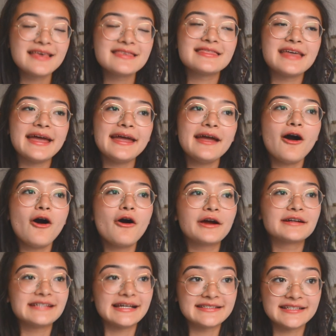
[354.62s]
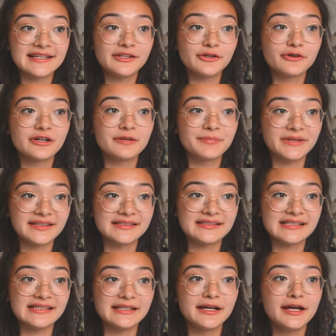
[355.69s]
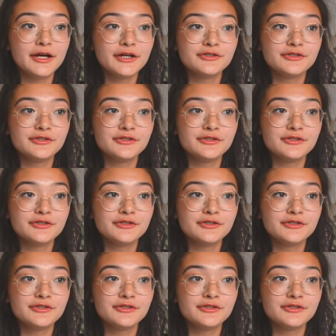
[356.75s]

They are testing your ability